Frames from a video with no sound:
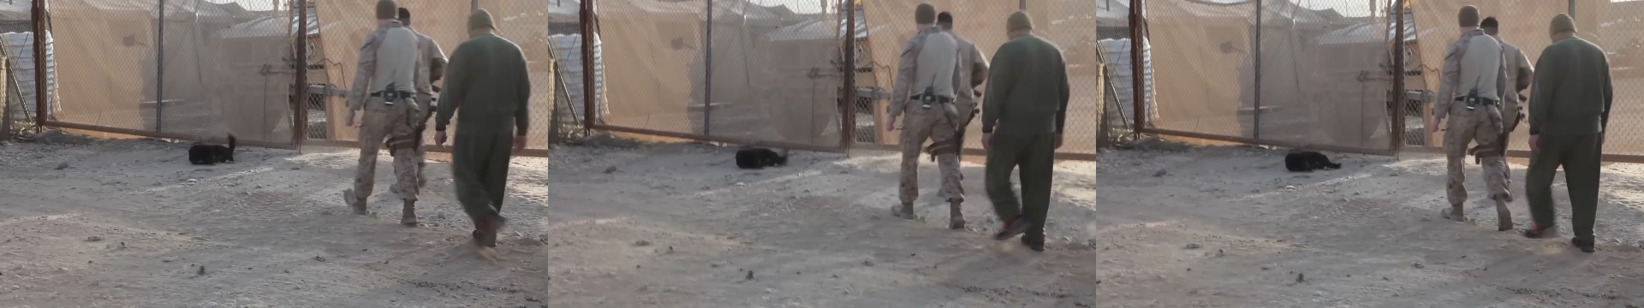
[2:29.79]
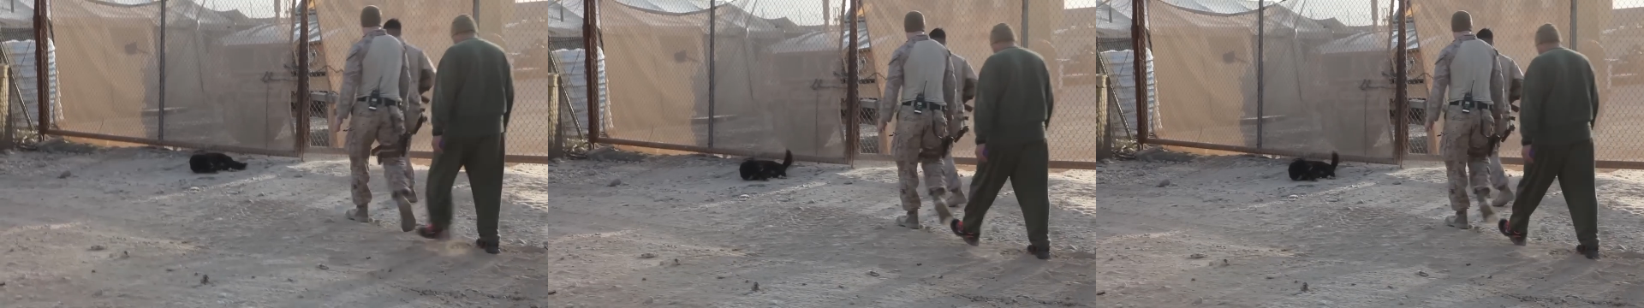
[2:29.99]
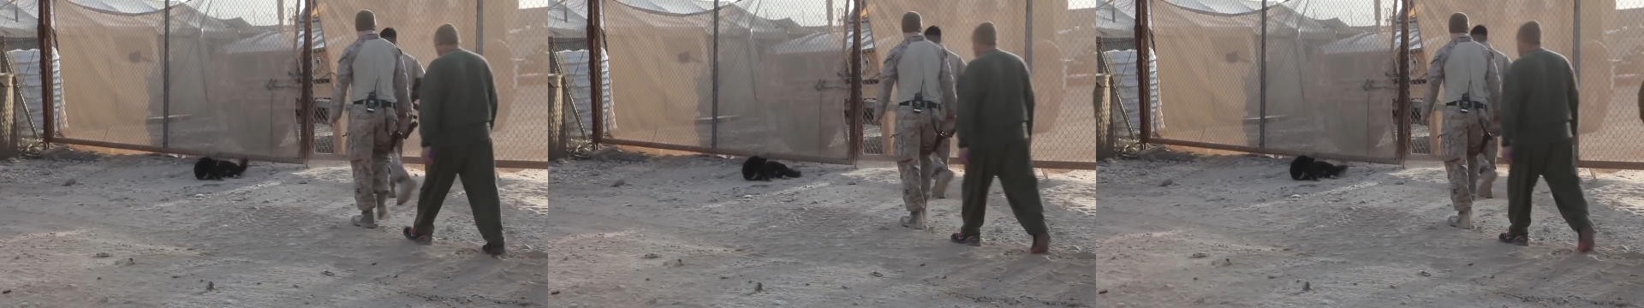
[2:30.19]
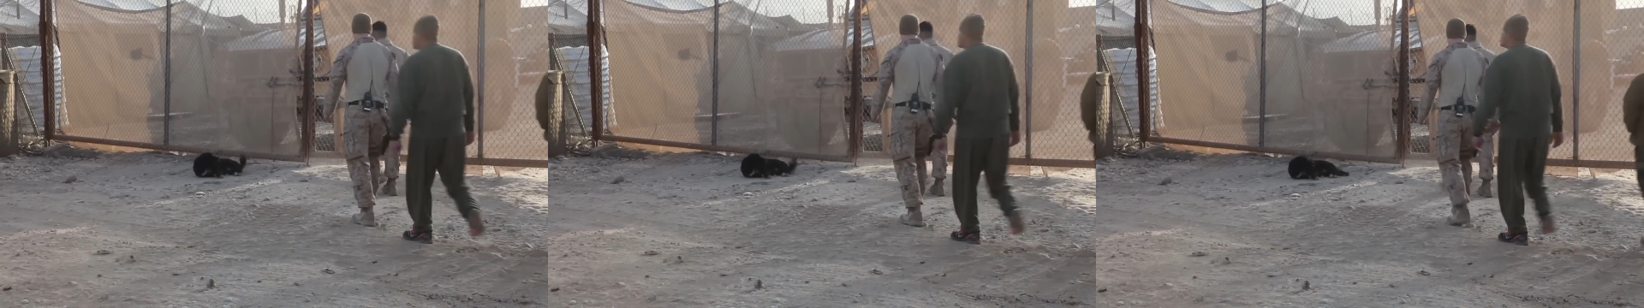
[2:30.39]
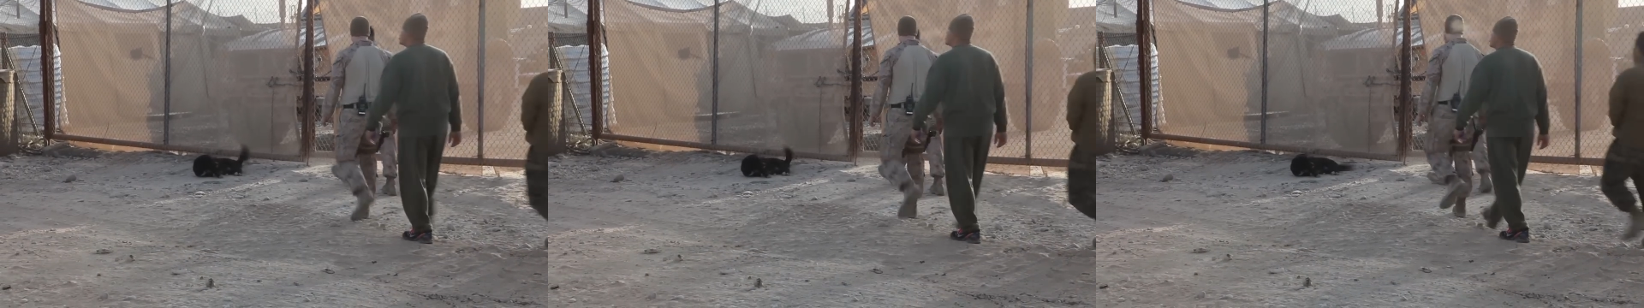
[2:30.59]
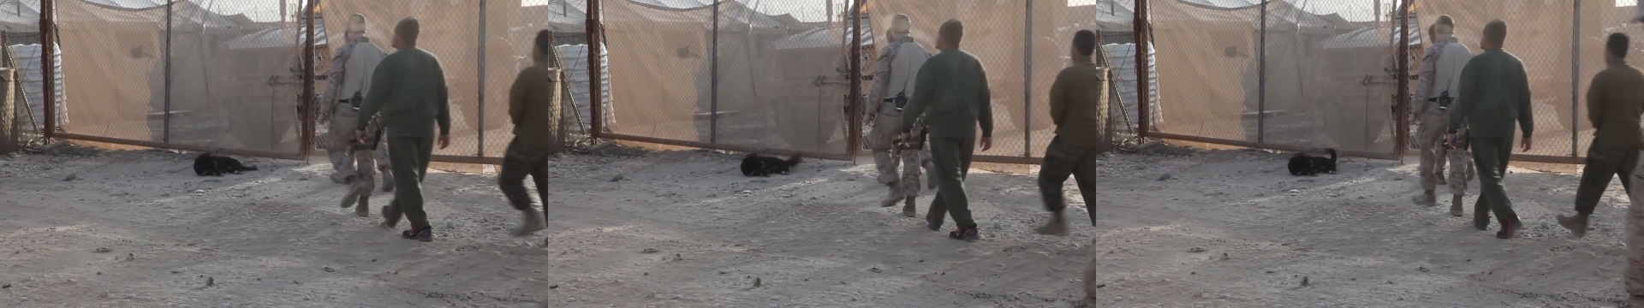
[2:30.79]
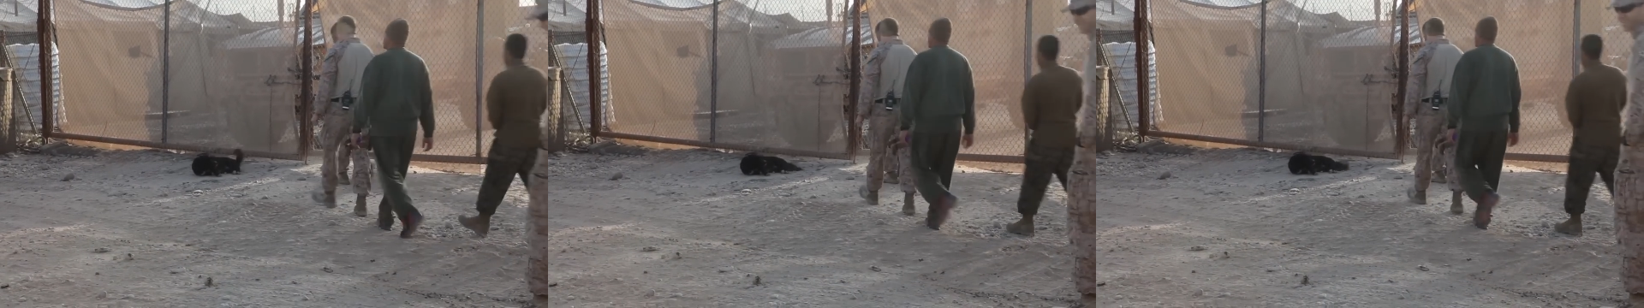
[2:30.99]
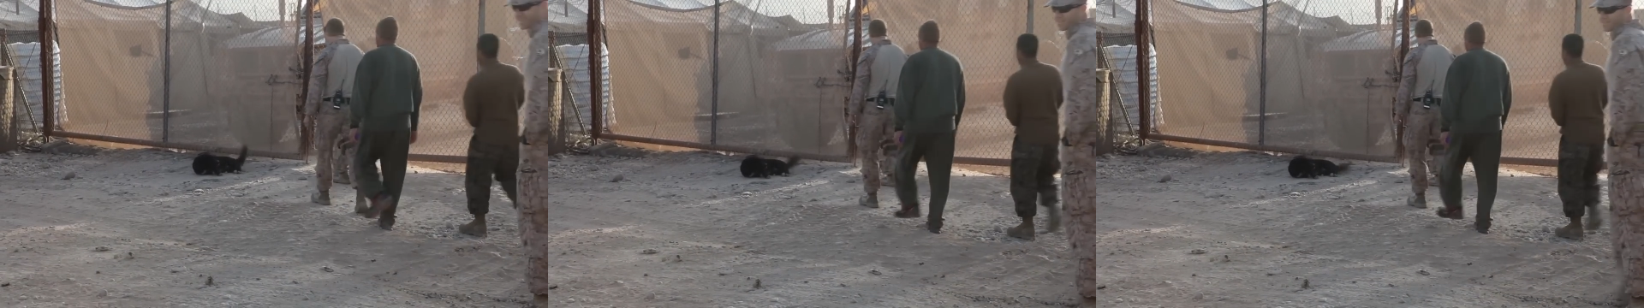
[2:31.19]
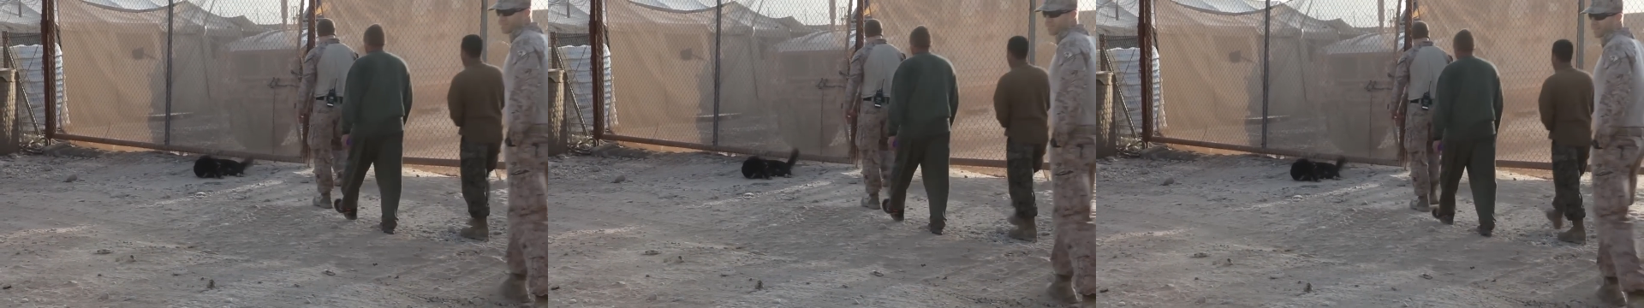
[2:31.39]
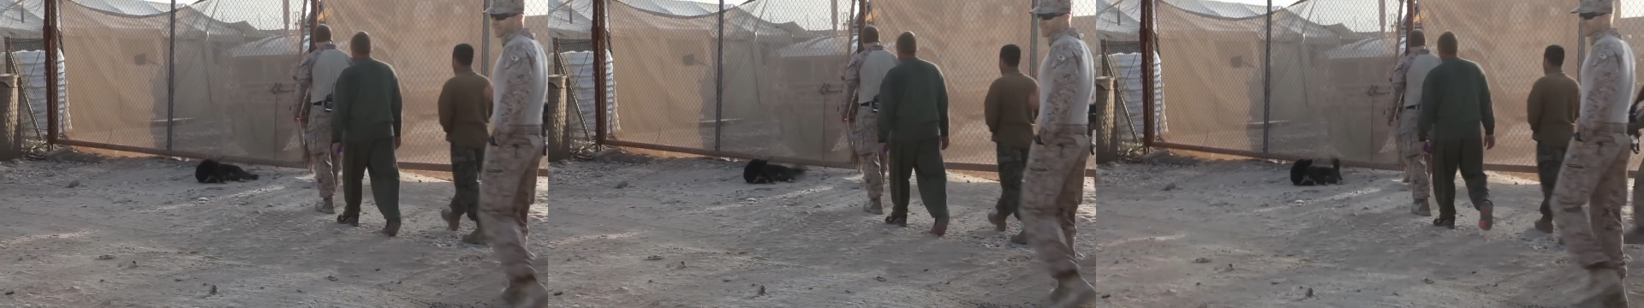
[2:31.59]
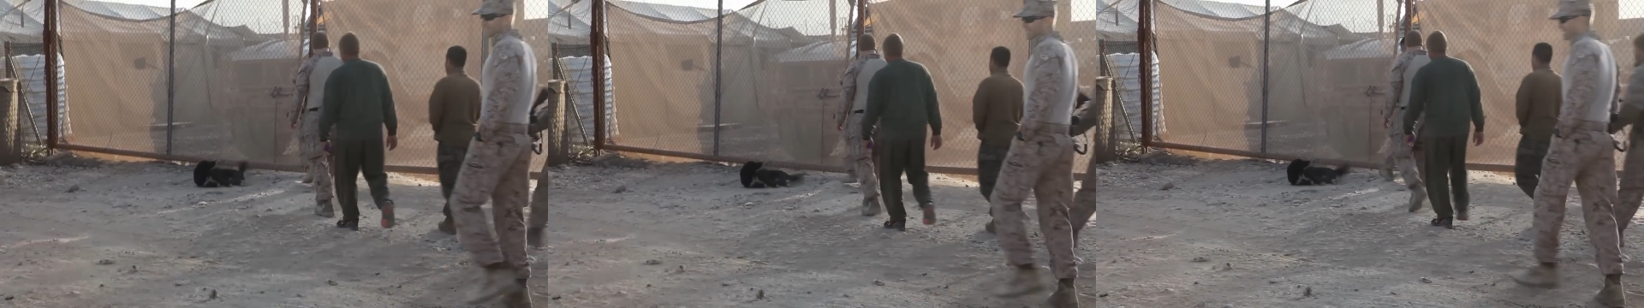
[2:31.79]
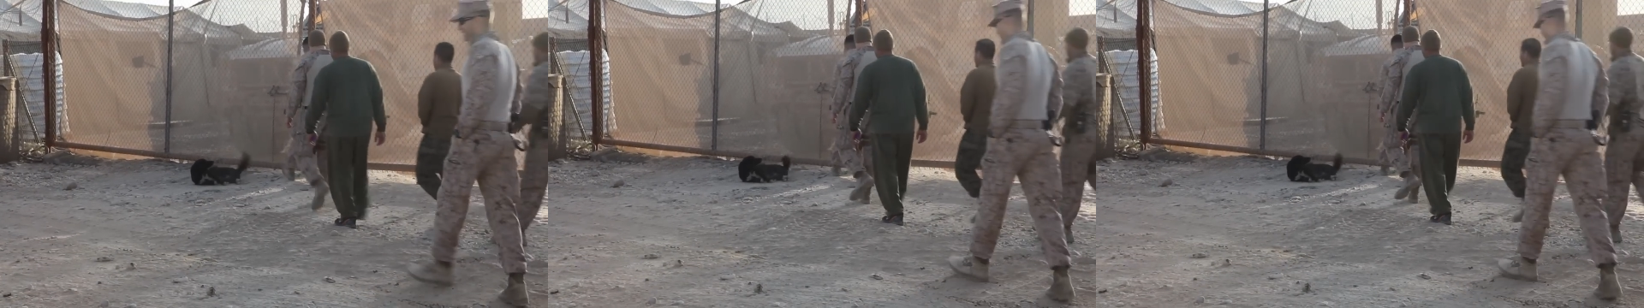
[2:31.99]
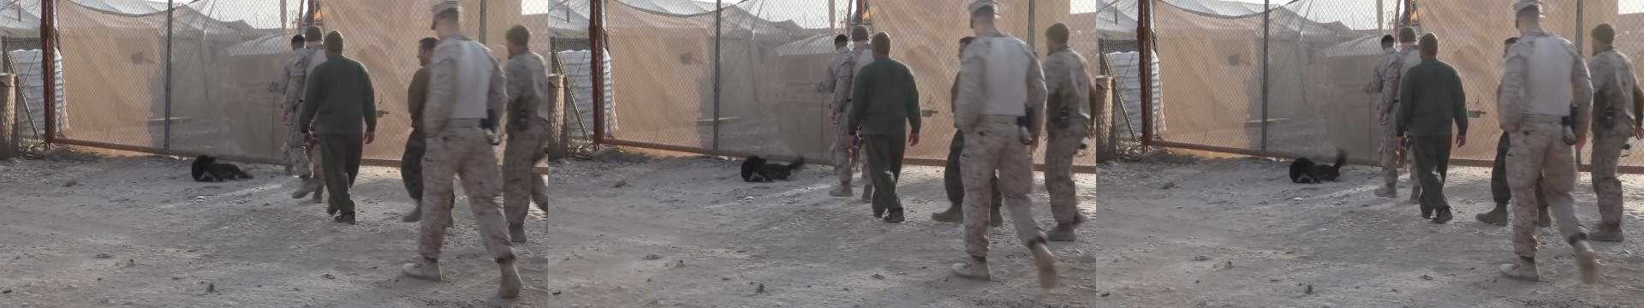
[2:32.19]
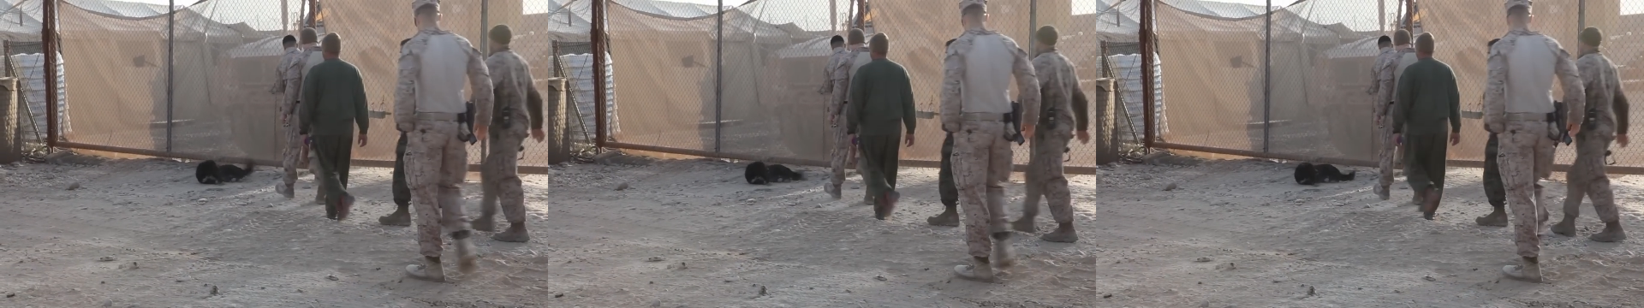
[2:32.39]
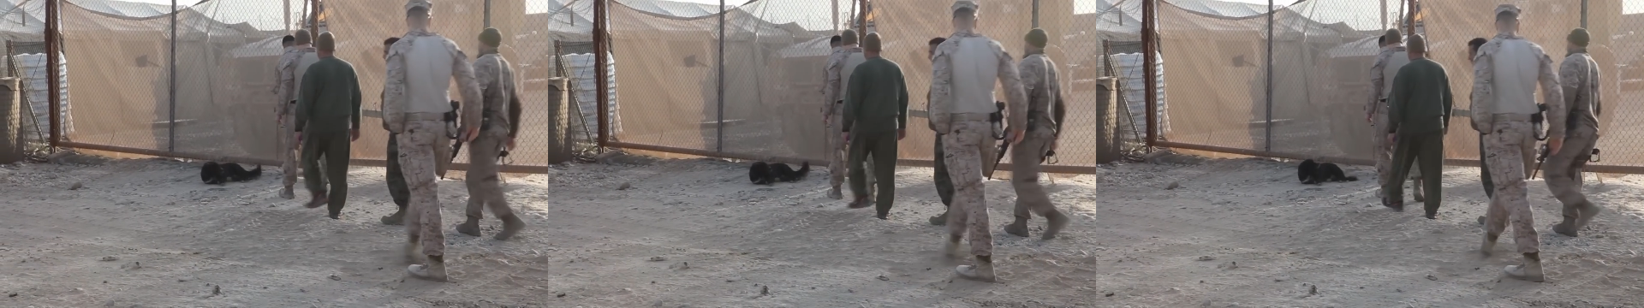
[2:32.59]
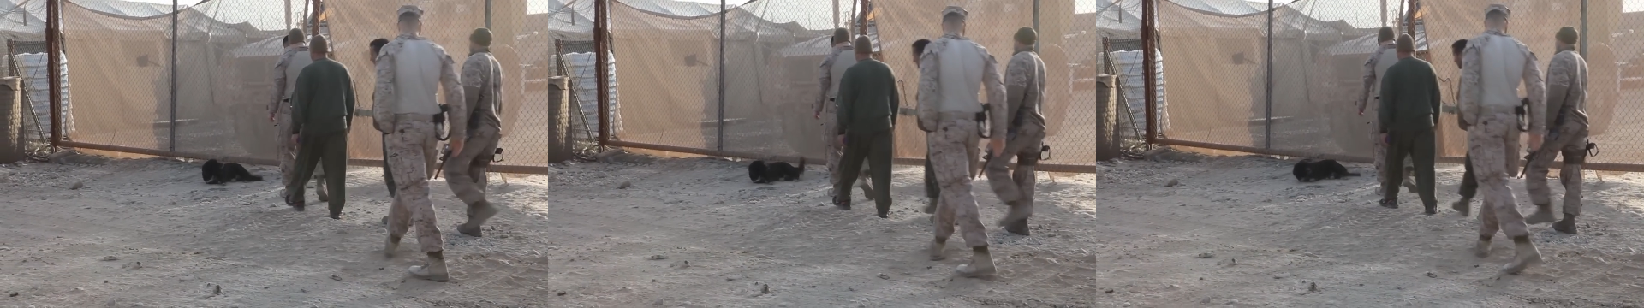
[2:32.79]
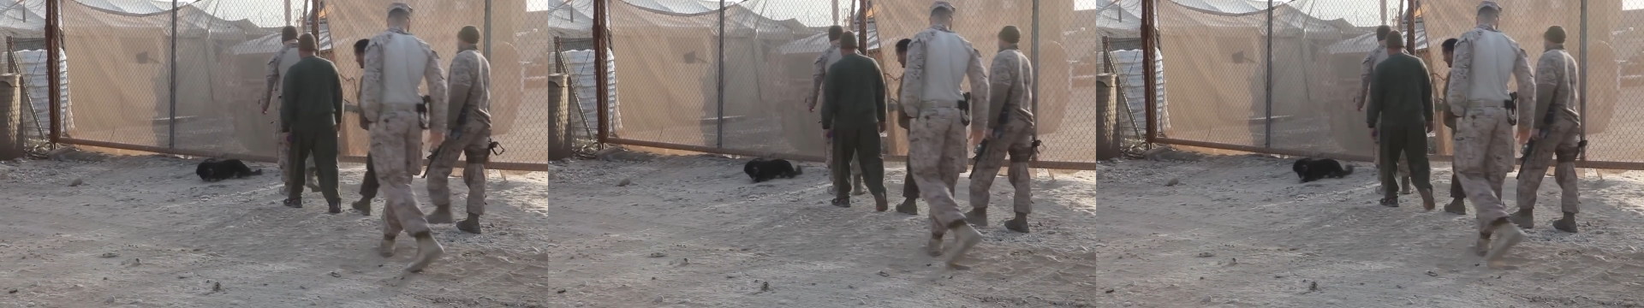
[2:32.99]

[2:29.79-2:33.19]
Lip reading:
No face is visible, so there are no lips to read.